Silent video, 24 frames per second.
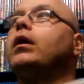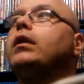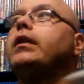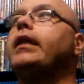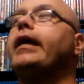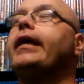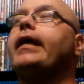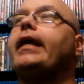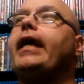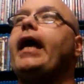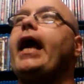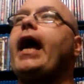
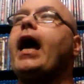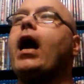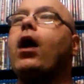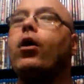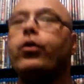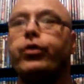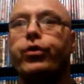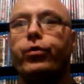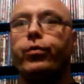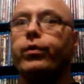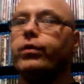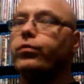like how
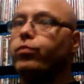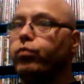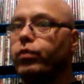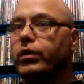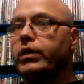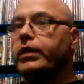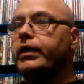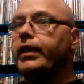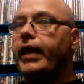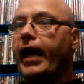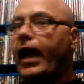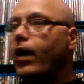
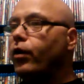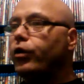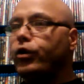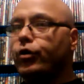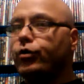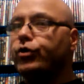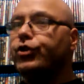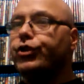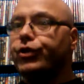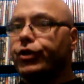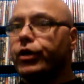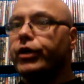
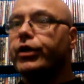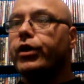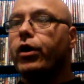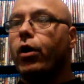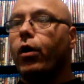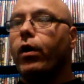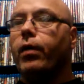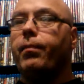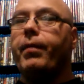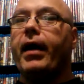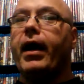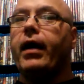you should
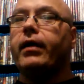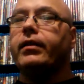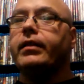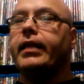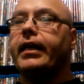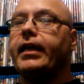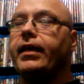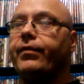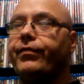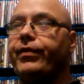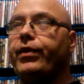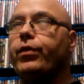go about,
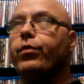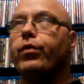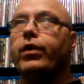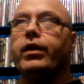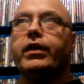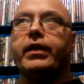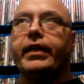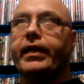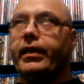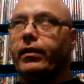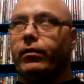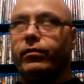like if you were
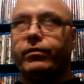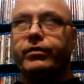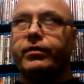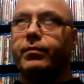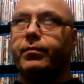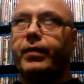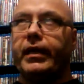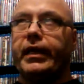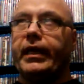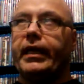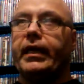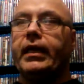going to kill
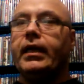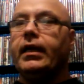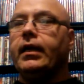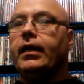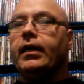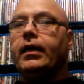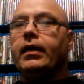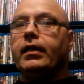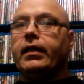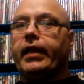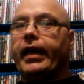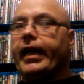somebody,
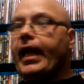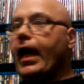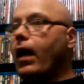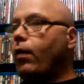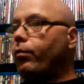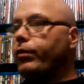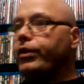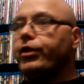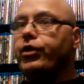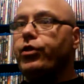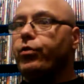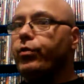like
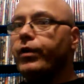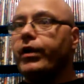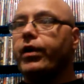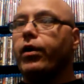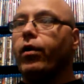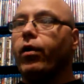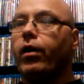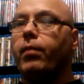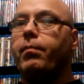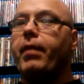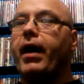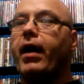how you would
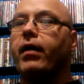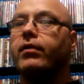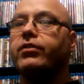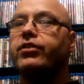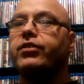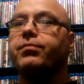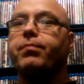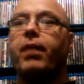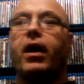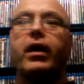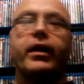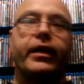go about
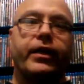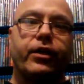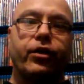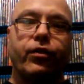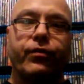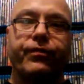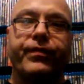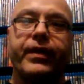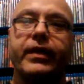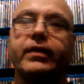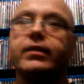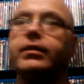spotting
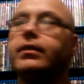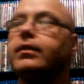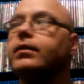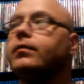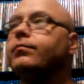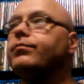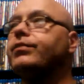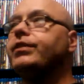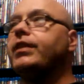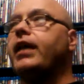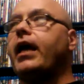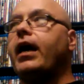your
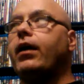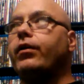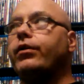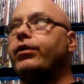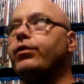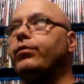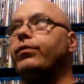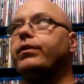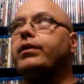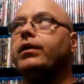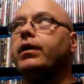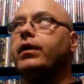victims and how
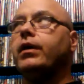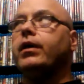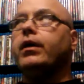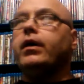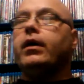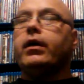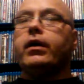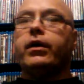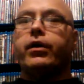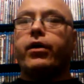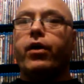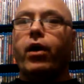you would
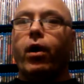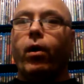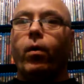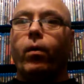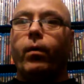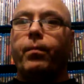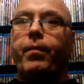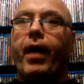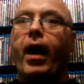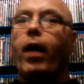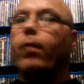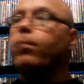go
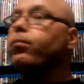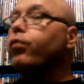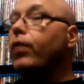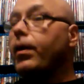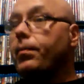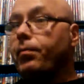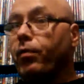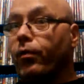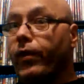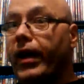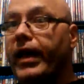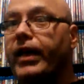about
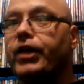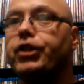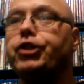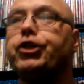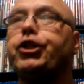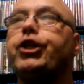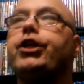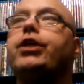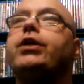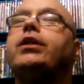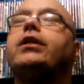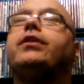
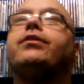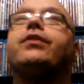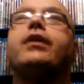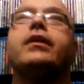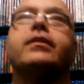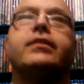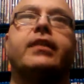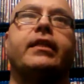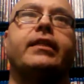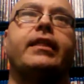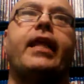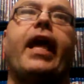preparation and
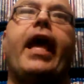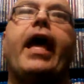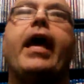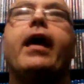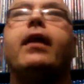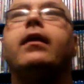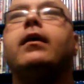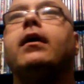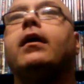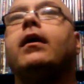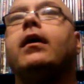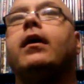things like
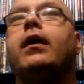that.